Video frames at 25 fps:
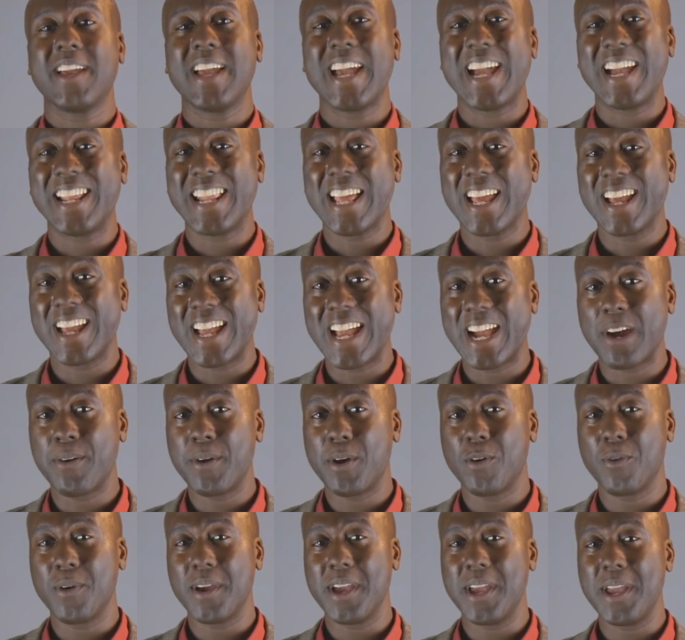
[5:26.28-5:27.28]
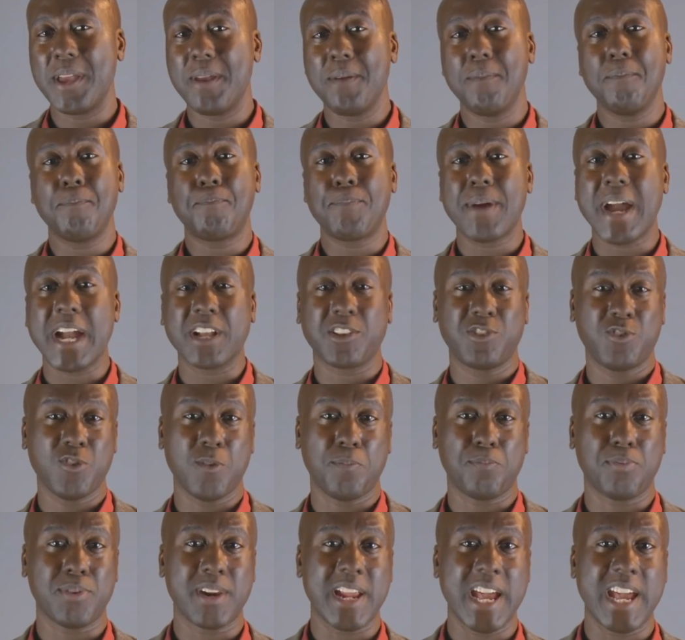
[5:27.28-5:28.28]
and how it will impact your
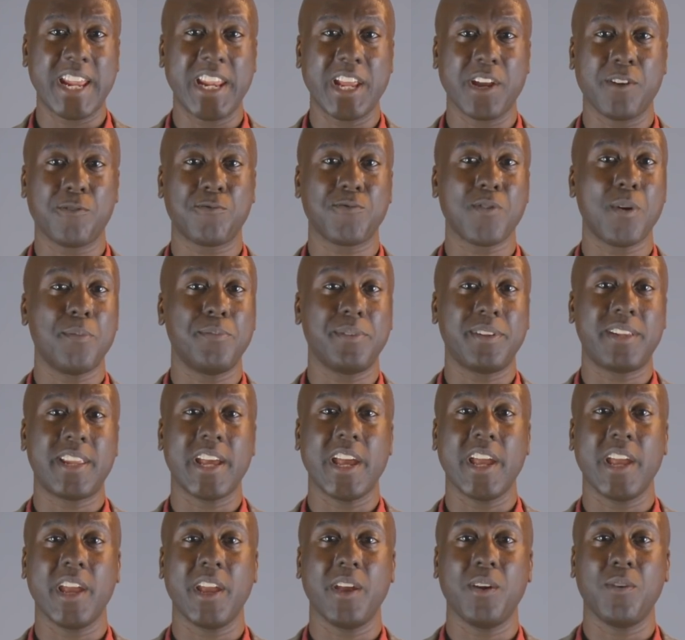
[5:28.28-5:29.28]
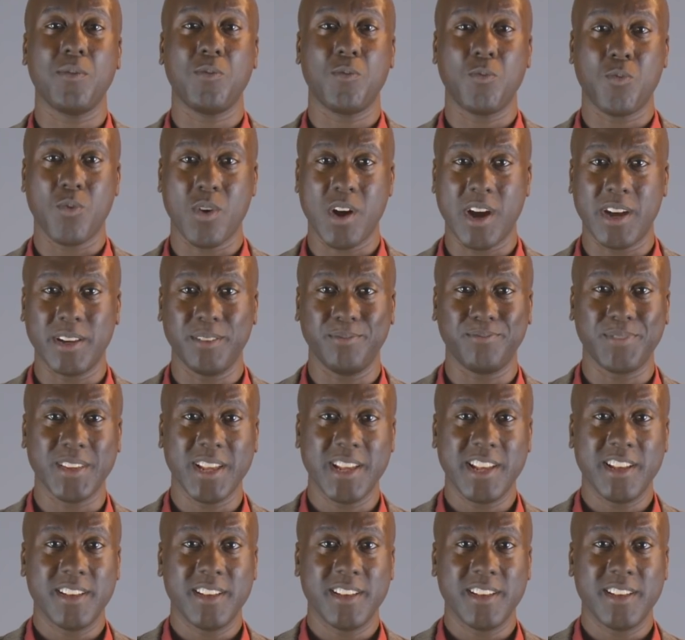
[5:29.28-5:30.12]
planning from day one.